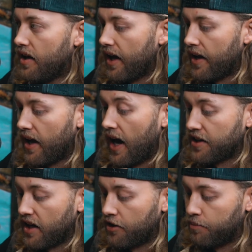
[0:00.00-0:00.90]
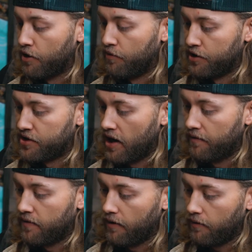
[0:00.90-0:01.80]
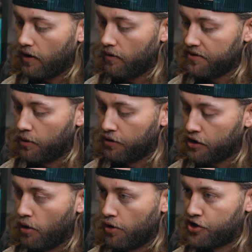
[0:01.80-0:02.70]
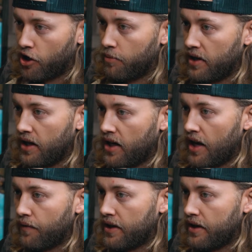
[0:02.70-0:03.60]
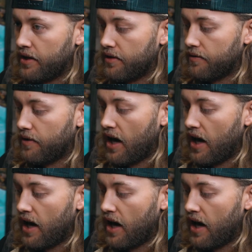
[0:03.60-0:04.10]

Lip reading: And I actually had the privilege. I was able to go to Germany, and every